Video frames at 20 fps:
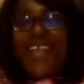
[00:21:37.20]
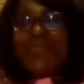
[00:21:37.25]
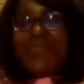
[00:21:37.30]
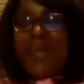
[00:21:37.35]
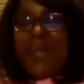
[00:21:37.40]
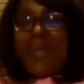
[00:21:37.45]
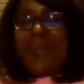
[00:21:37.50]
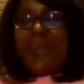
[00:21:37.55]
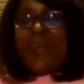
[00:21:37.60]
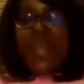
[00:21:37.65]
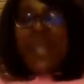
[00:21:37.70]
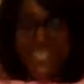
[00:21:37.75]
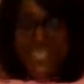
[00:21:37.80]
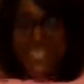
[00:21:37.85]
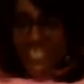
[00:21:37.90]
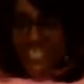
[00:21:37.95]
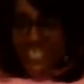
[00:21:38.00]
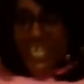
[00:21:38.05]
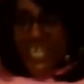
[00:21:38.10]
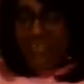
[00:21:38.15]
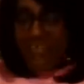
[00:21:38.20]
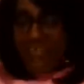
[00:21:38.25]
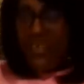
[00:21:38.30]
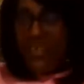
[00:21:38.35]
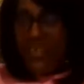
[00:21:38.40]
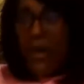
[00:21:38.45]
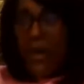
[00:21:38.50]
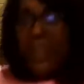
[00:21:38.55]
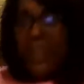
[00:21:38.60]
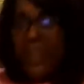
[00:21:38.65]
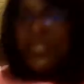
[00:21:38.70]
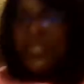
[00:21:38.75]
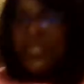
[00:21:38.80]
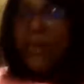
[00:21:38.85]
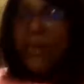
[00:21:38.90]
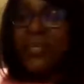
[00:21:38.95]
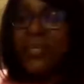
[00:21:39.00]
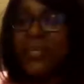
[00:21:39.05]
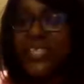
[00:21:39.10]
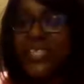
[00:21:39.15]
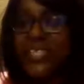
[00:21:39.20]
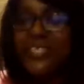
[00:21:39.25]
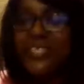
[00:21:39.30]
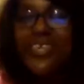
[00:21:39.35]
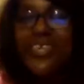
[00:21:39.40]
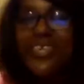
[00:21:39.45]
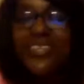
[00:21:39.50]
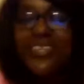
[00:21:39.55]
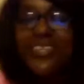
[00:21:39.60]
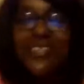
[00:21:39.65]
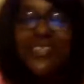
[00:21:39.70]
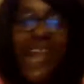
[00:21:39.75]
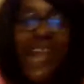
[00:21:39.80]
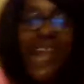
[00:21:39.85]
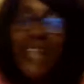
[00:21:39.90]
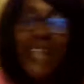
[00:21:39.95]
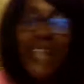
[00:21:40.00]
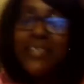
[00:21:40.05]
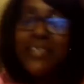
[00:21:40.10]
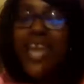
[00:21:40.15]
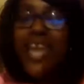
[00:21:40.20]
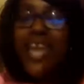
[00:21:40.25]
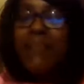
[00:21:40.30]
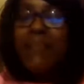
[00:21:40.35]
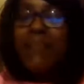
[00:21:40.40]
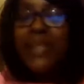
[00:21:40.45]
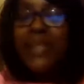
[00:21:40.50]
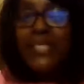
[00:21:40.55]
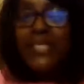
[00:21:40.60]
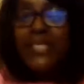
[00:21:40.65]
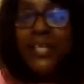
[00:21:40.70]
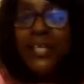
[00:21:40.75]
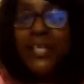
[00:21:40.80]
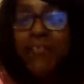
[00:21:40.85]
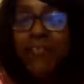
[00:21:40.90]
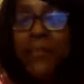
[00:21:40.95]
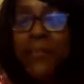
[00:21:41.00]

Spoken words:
what I wanted to see if you all noticed. See, I shaved myself.